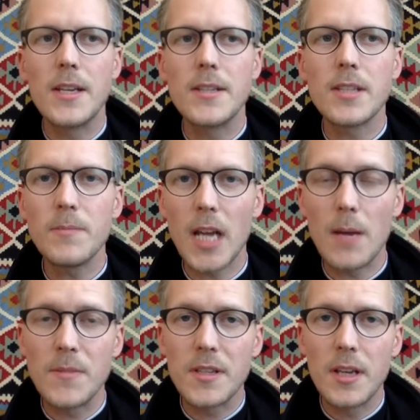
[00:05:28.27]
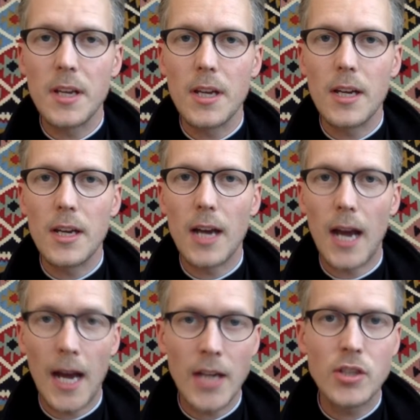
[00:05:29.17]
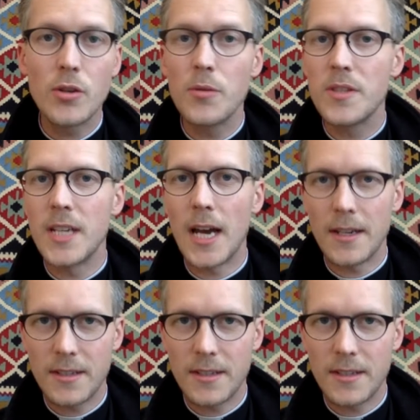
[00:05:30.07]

Sometimes I choose not